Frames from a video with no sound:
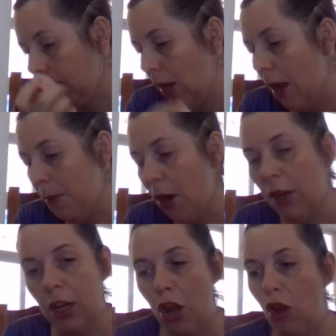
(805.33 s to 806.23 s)
I'm going to
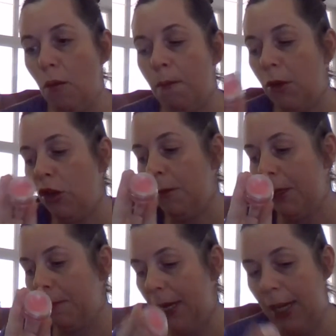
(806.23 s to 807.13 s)
go
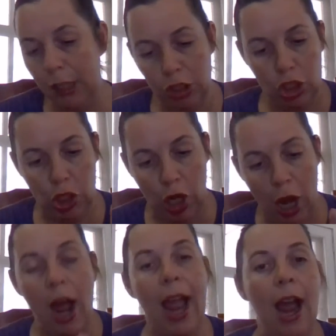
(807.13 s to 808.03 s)
Blooming Beach.
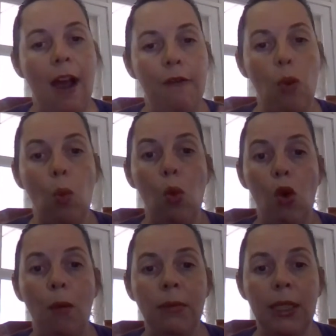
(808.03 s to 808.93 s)
I have
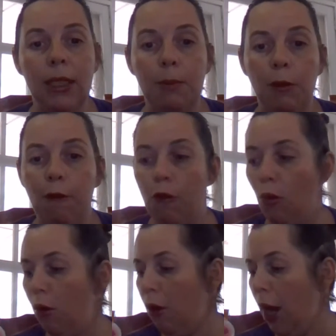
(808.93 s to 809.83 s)
warmed this
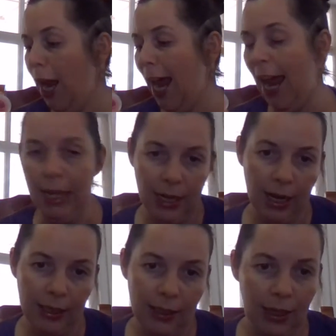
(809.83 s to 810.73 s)
before, and
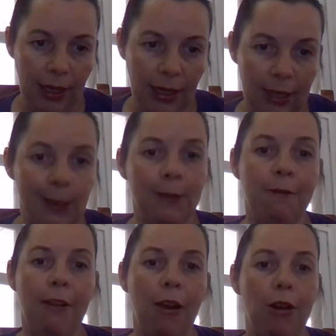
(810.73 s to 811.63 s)
yes, it is
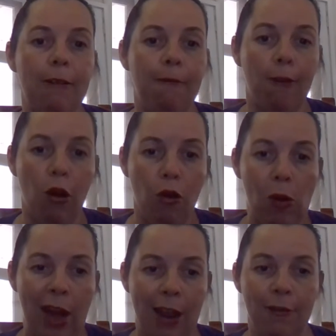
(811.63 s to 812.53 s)
very floral
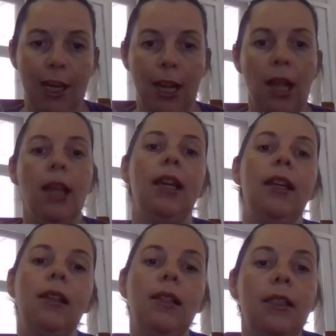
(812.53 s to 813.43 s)
heavy. It
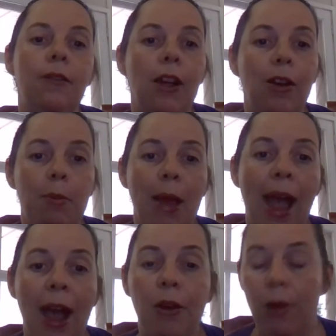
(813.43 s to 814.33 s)
is very
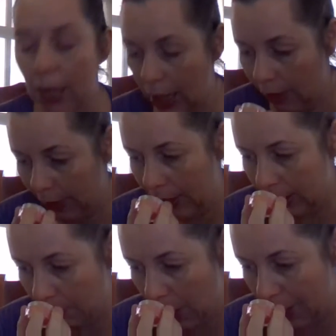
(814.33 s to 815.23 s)
powdery heavy
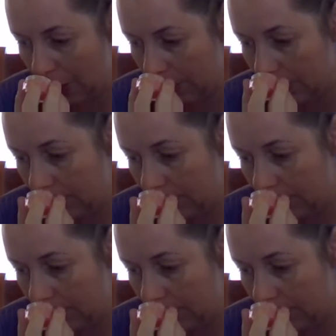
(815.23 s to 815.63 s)
to my nose,